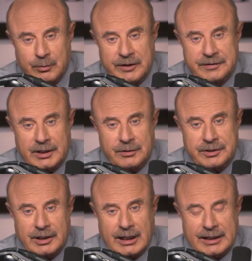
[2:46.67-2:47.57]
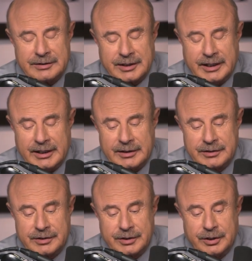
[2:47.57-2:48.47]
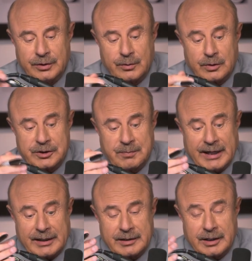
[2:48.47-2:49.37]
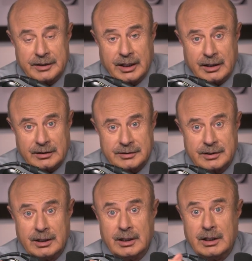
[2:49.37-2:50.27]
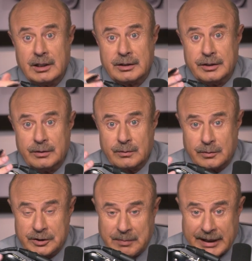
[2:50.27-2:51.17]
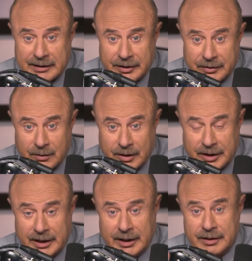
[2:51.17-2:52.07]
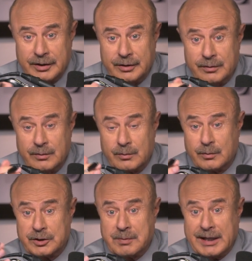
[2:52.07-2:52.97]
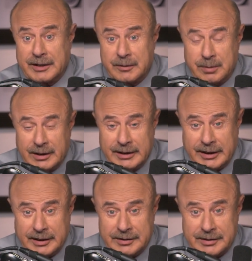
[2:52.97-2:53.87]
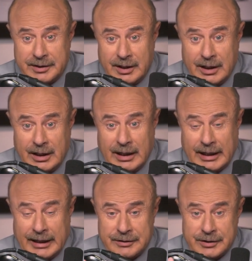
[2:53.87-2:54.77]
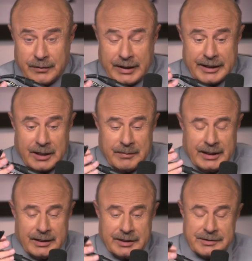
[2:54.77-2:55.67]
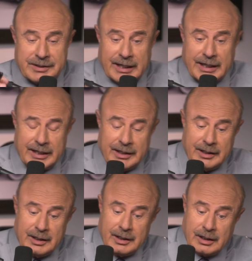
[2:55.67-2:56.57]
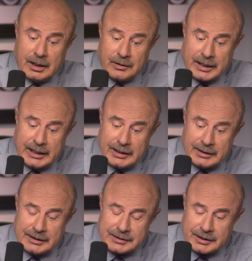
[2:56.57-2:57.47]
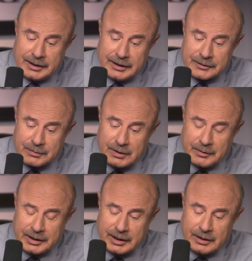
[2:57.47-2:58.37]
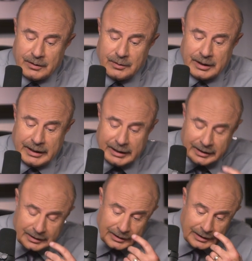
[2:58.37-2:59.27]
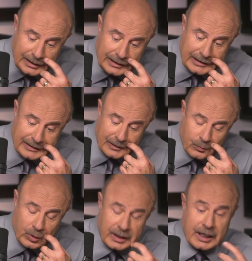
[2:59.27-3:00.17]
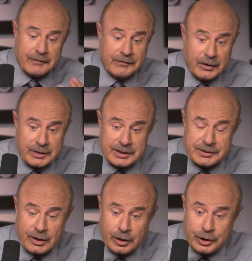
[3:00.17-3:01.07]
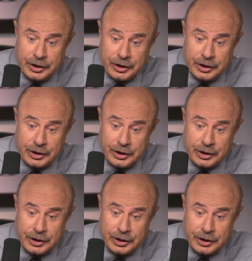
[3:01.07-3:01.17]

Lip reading: we socialized kids to respect adults, to respect authority, to respect the police. And so they come in and say, okay, listen, here's what we know, and we're not focused on